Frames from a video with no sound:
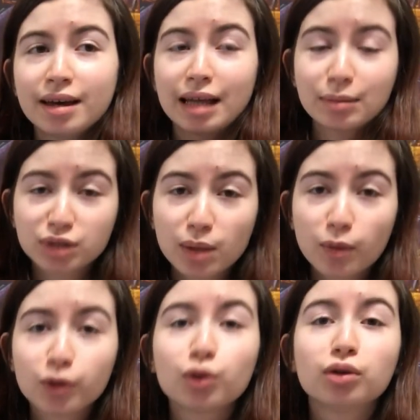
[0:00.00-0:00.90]
And I'm
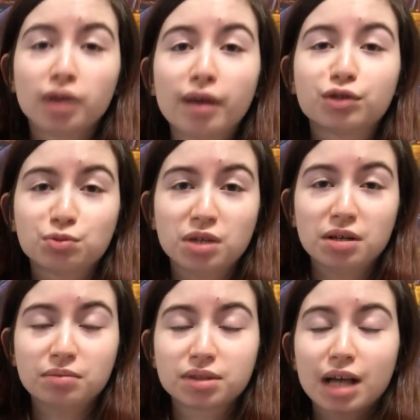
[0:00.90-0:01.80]
someone who loves
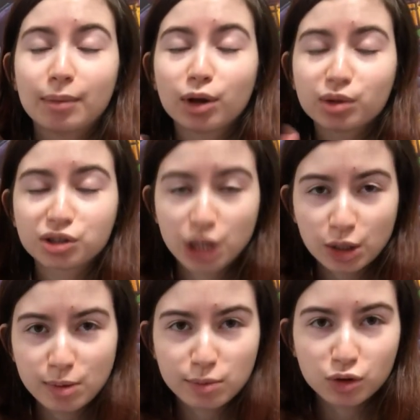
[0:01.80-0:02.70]
memes. I'm always
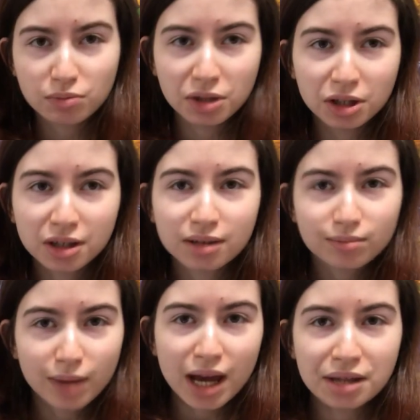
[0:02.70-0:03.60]
sharing memes with
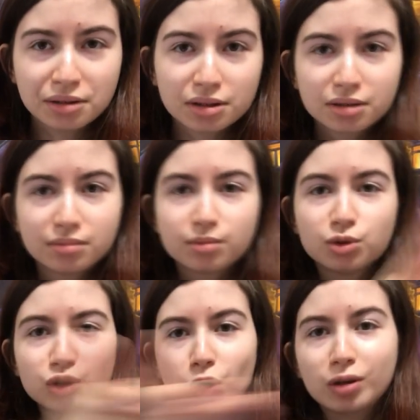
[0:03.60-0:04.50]
Milky, my editor,
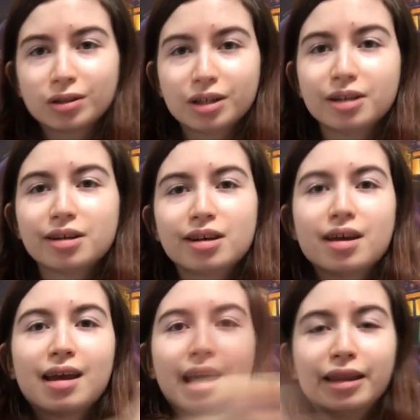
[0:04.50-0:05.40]
who's currently
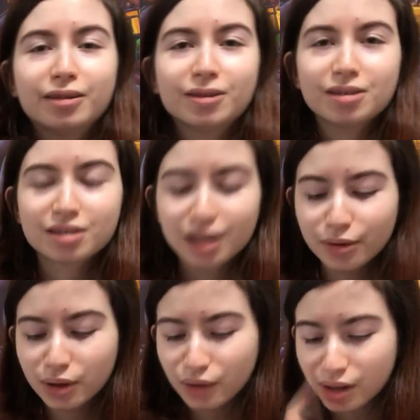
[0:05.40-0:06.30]
editing this
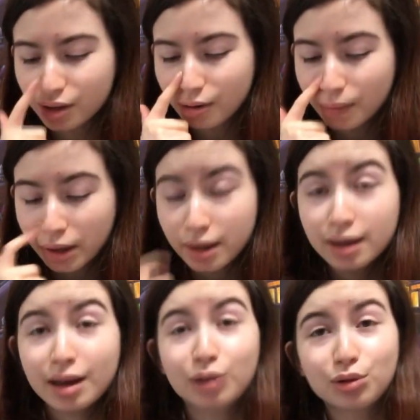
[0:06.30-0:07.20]
lovely video.
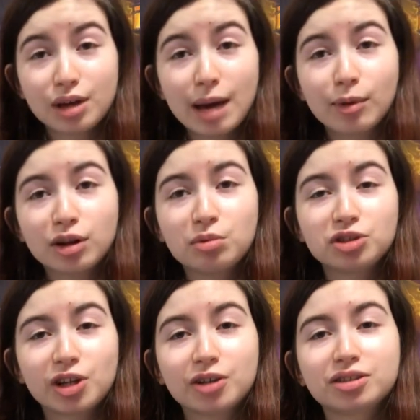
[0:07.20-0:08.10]
And today I'm going to be
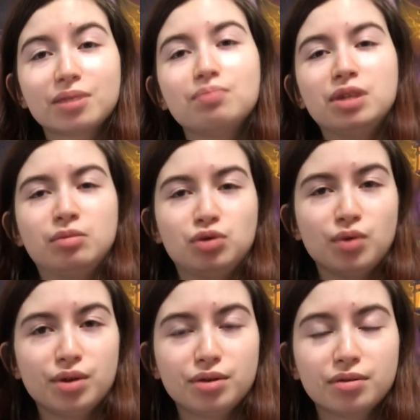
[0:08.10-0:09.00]
sharing some memes
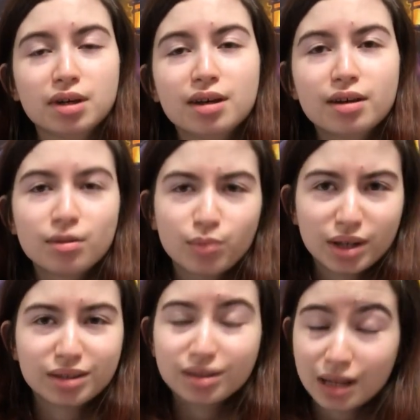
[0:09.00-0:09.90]
with you.
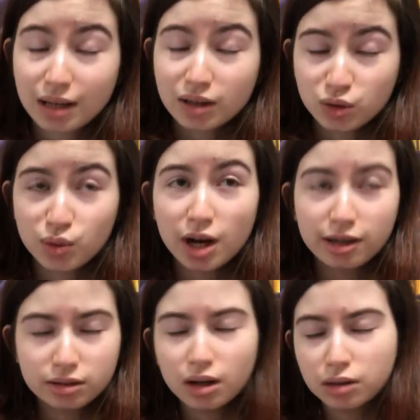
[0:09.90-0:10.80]
But as we
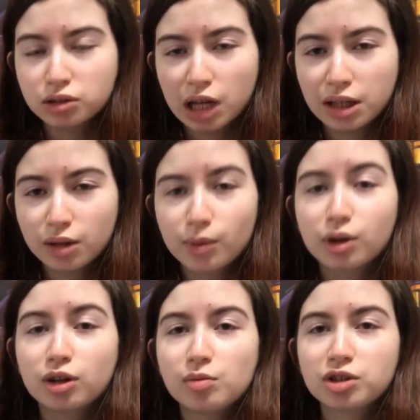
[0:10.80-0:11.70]
are on our channel,
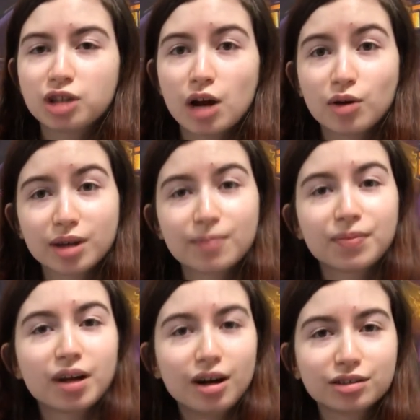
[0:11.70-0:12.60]
we're going to be sharing
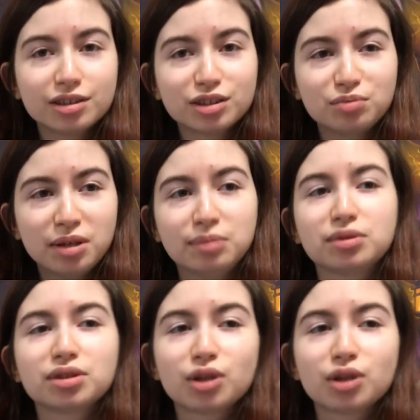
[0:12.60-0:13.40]
artist memes.